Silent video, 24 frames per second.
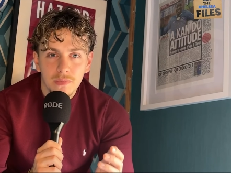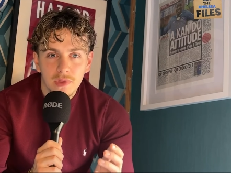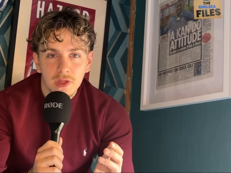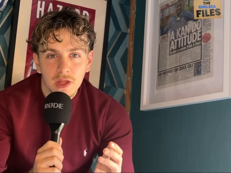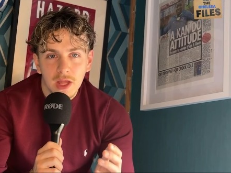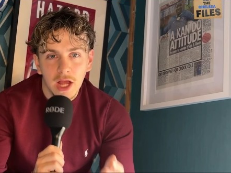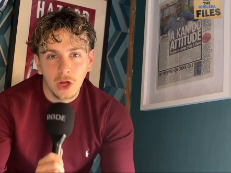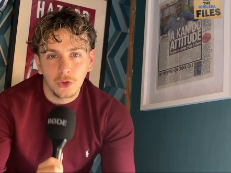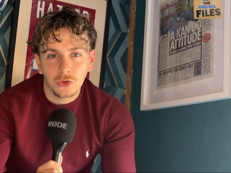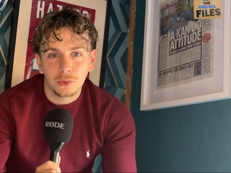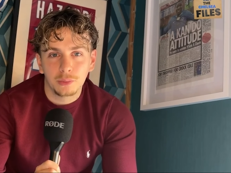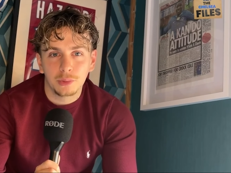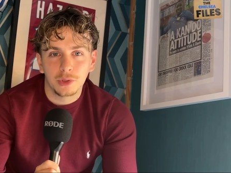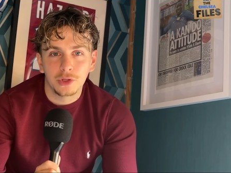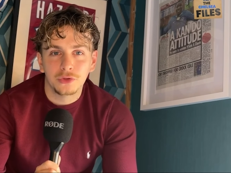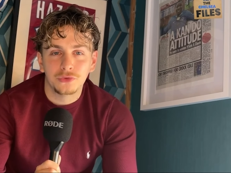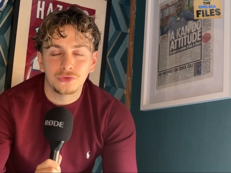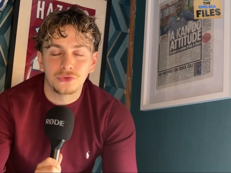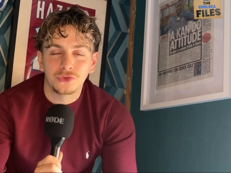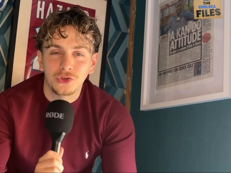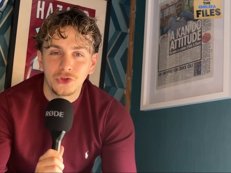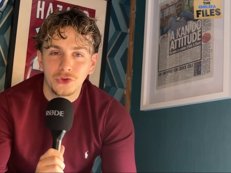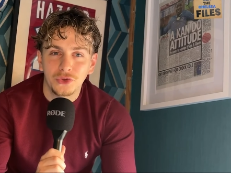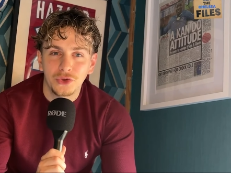how the
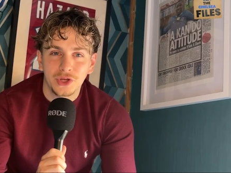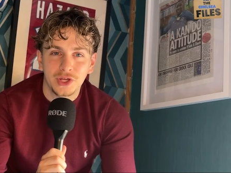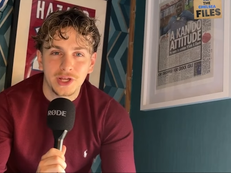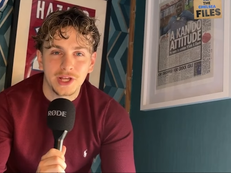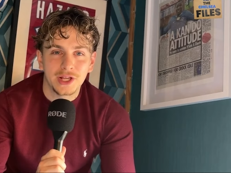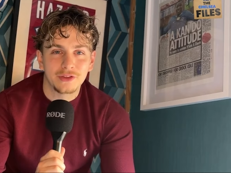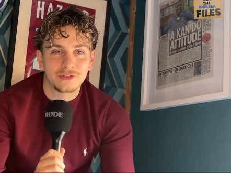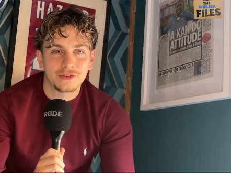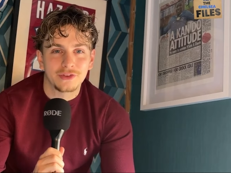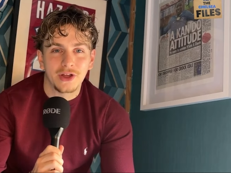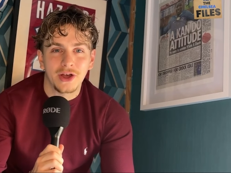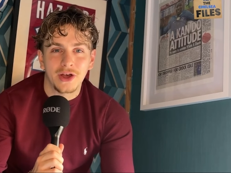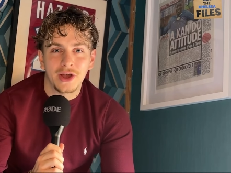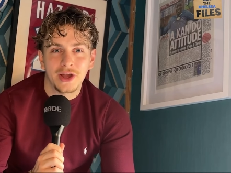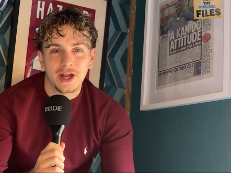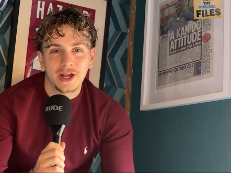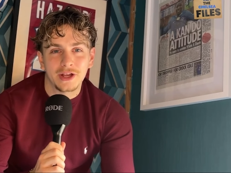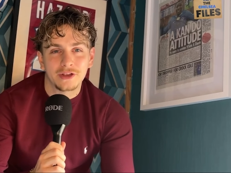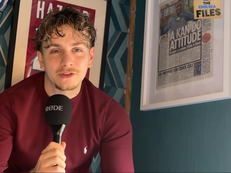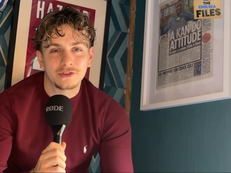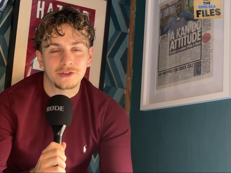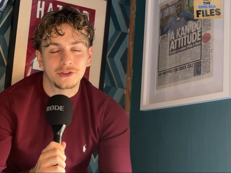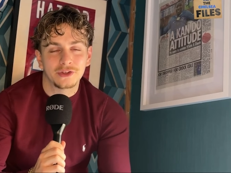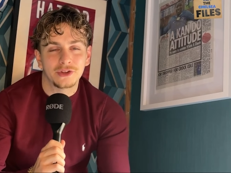Blues do against
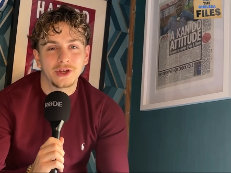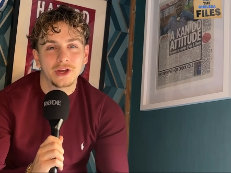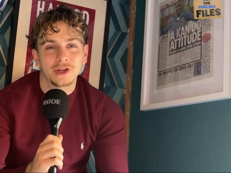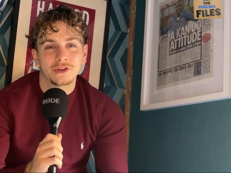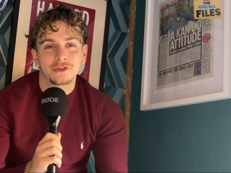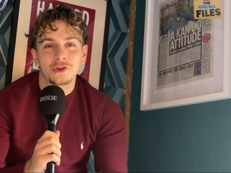Ajax tonight.